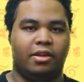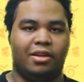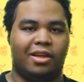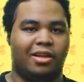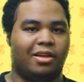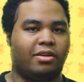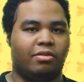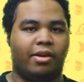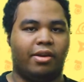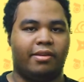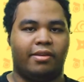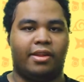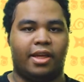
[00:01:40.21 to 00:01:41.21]
Nothing
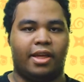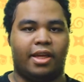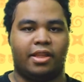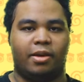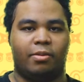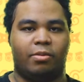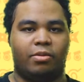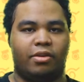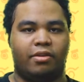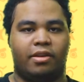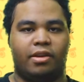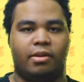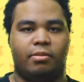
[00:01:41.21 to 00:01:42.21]
crazy like that. We're
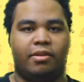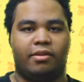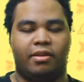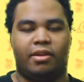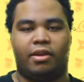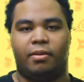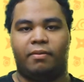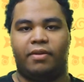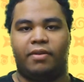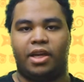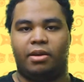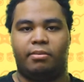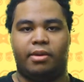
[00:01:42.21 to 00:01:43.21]
just going to be seeing him
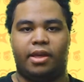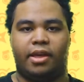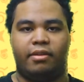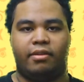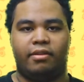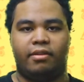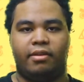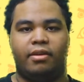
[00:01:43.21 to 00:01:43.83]
fighting base.